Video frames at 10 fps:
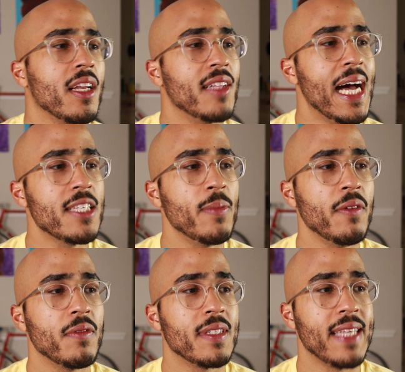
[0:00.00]

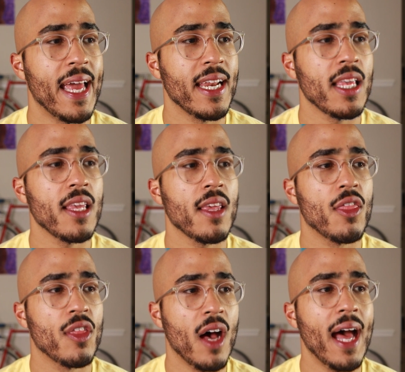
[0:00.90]
Glassman said he
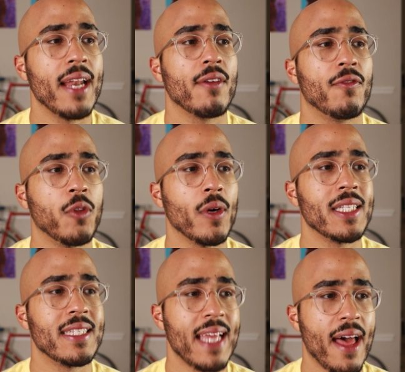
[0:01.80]
thought
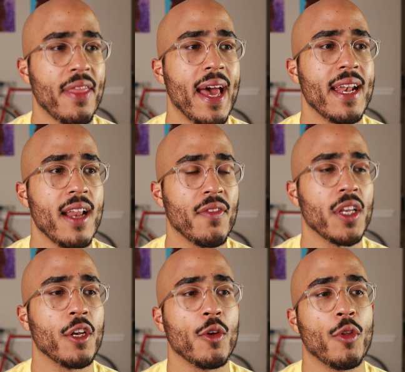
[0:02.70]
Floyd's death had nothing
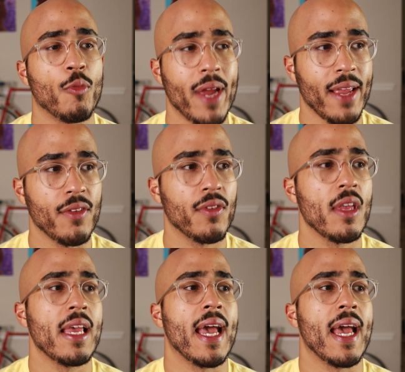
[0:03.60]
to do with race,